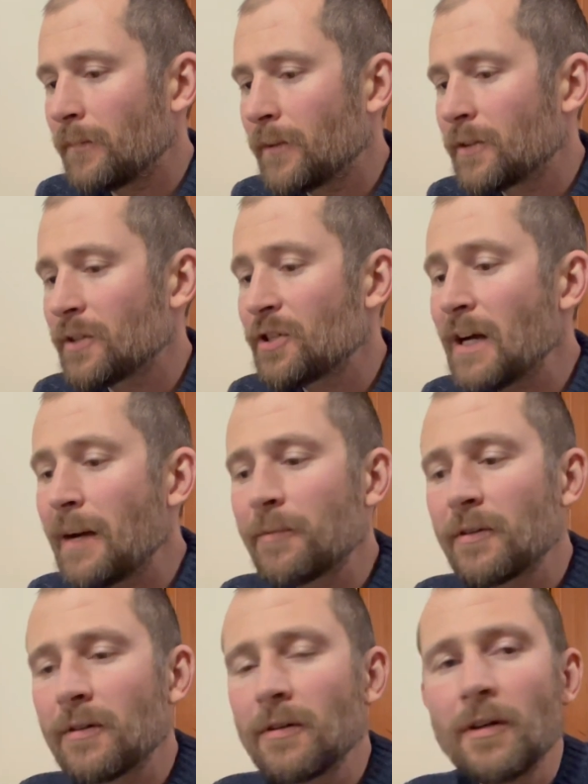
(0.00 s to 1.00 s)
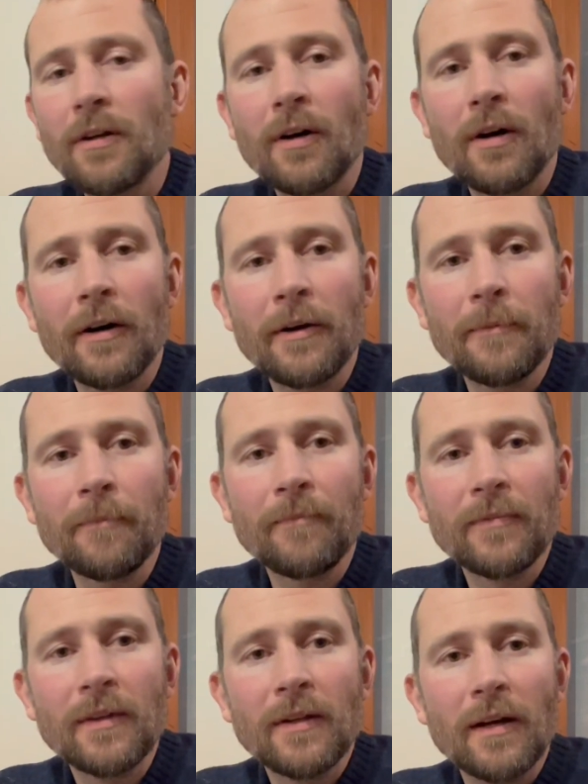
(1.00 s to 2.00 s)
a chapter on
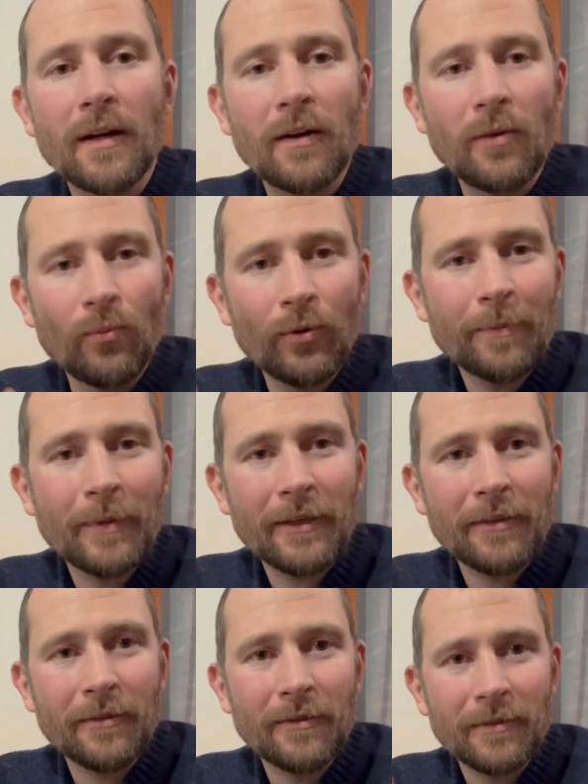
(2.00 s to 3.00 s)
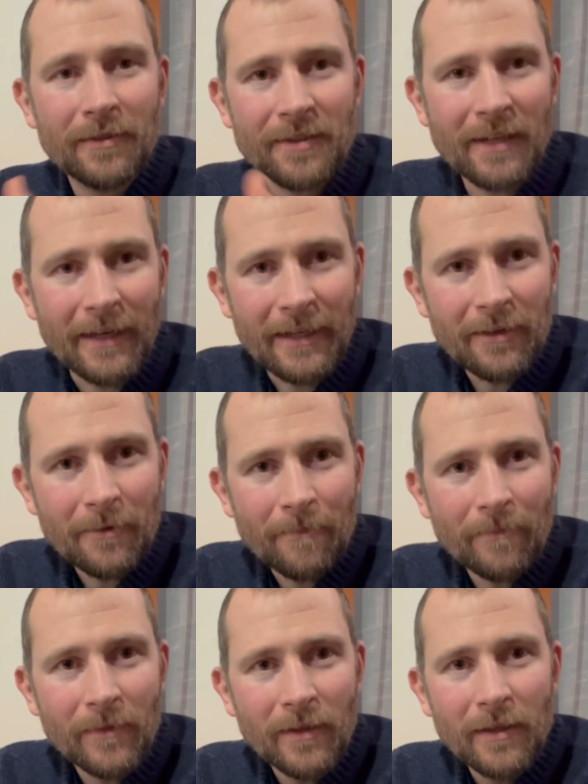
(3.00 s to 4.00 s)
woodpecker sign,
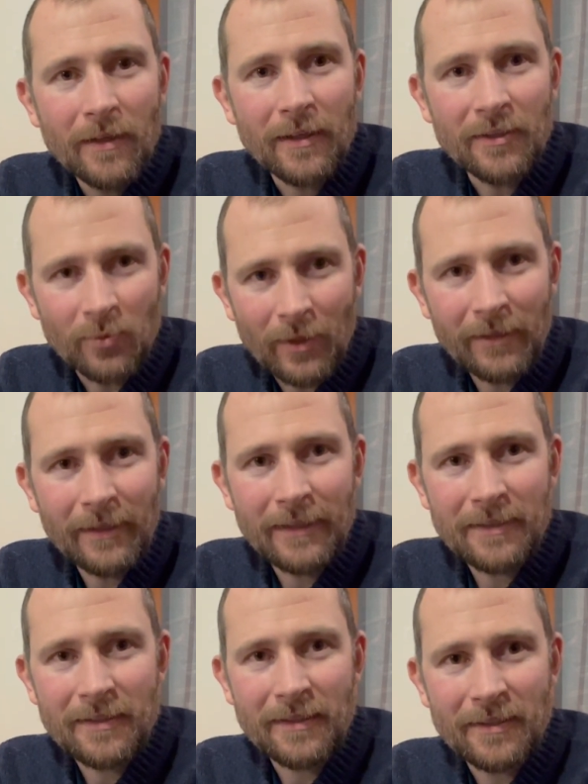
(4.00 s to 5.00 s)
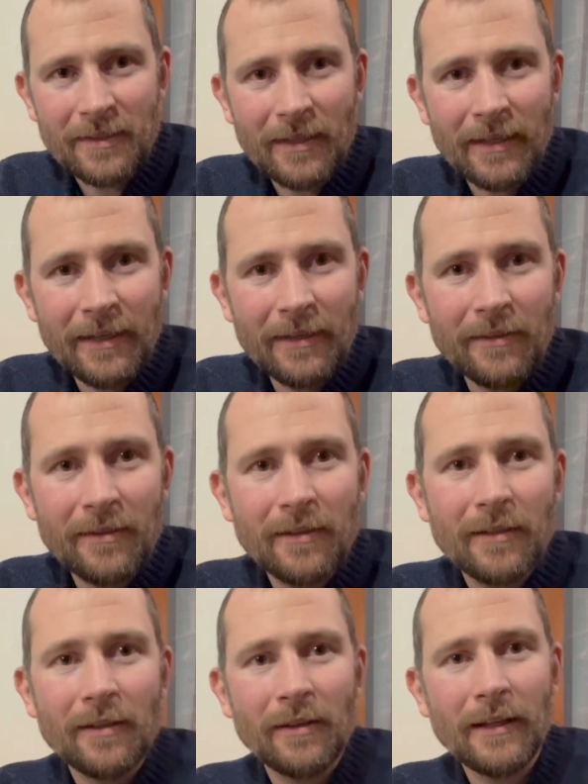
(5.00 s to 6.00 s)
as well as the sign
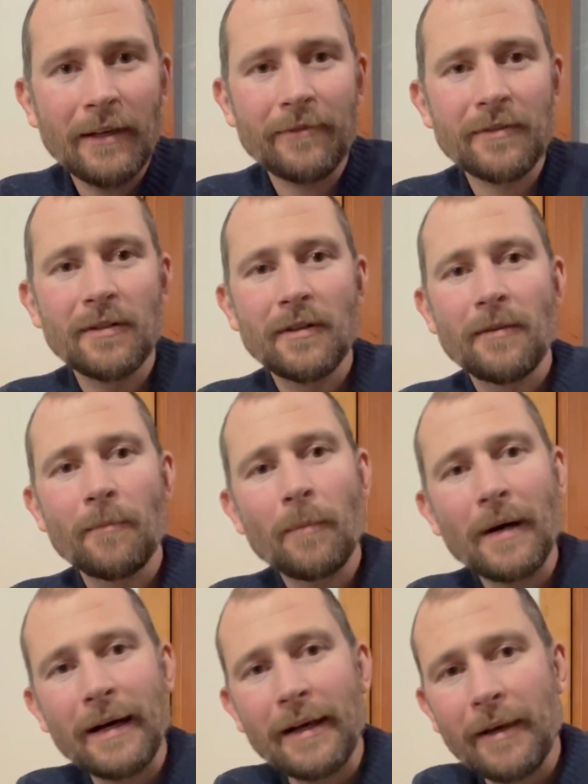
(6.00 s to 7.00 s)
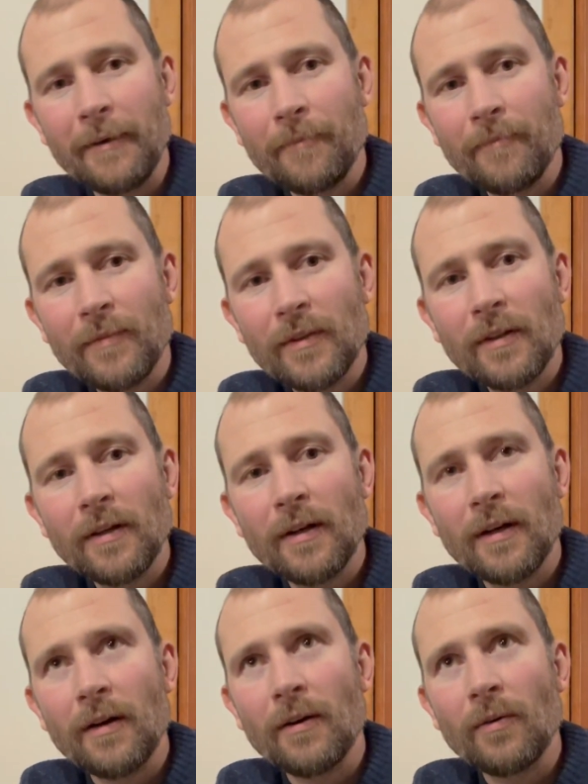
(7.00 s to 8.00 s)
left by
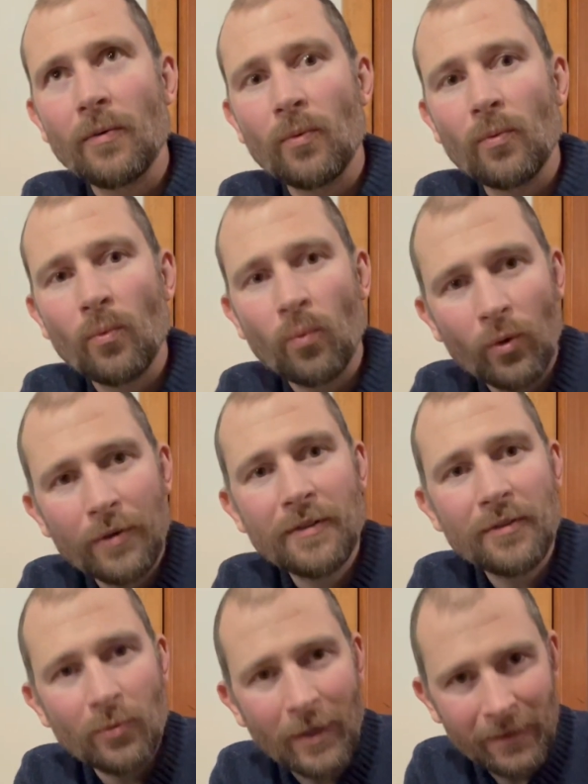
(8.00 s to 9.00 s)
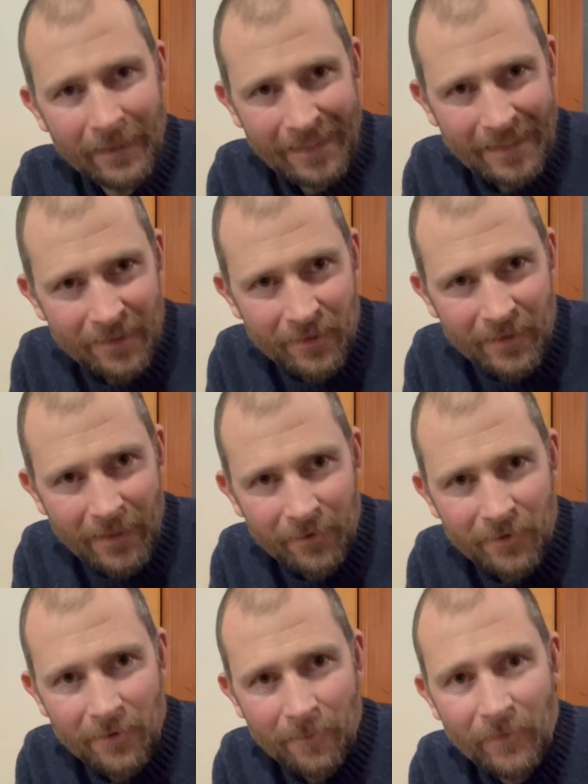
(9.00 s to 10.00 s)
wood-dwelling
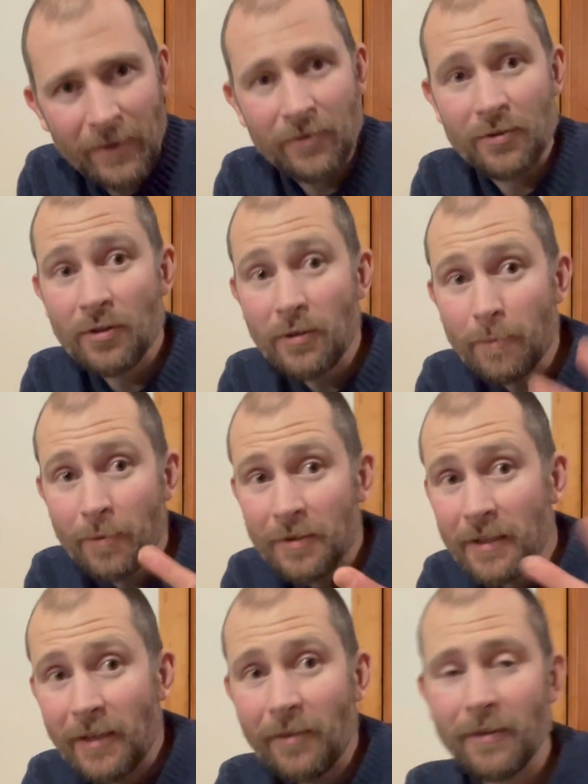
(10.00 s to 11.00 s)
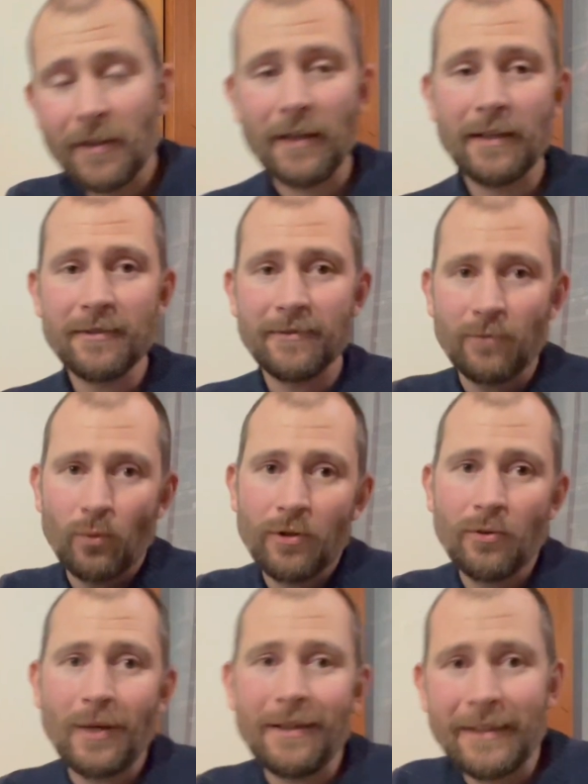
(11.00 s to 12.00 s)
insects. And there's two particular kinds of
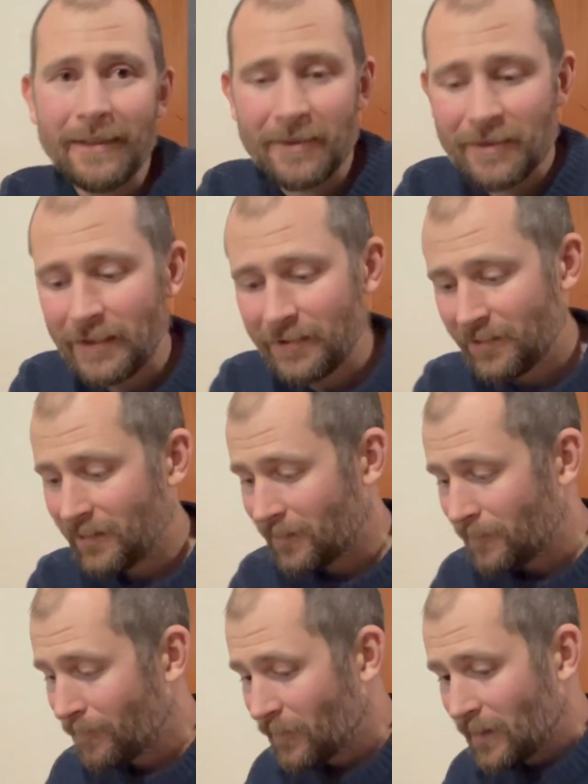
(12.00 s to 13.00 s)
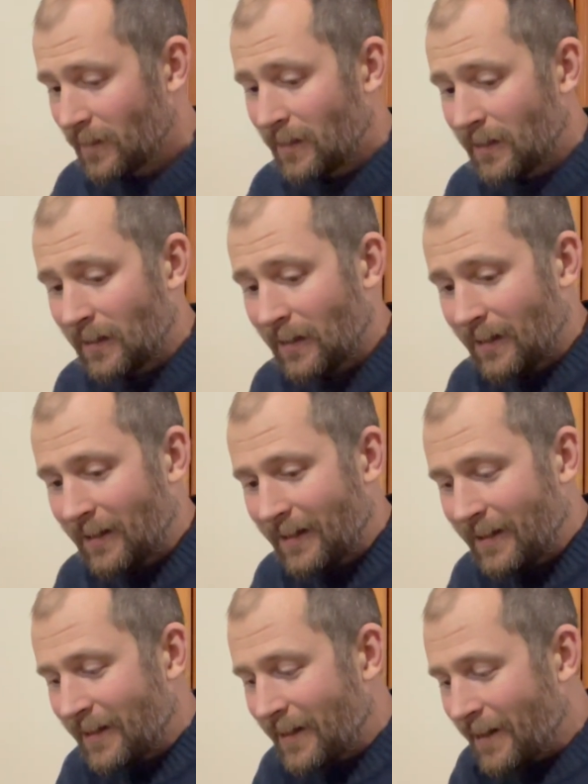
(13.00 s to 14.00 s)
wood-dwelling insects that
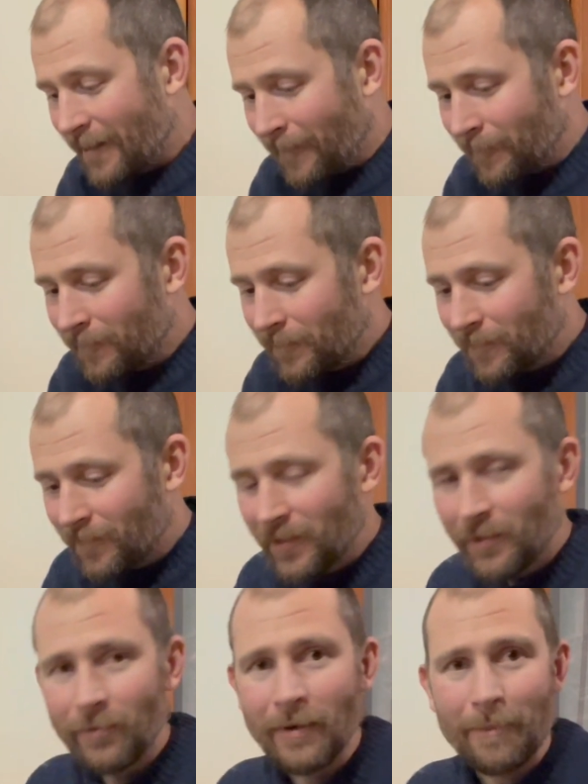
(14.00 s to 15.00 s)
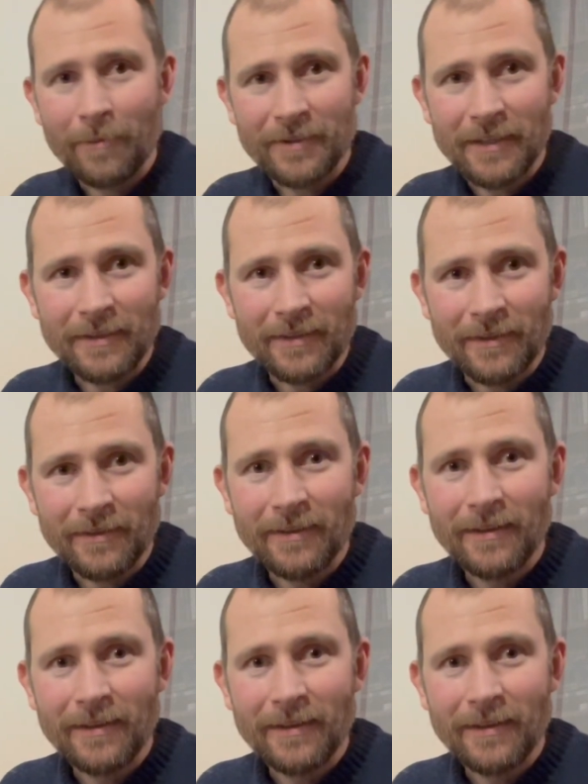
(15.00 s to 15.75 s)
I have represented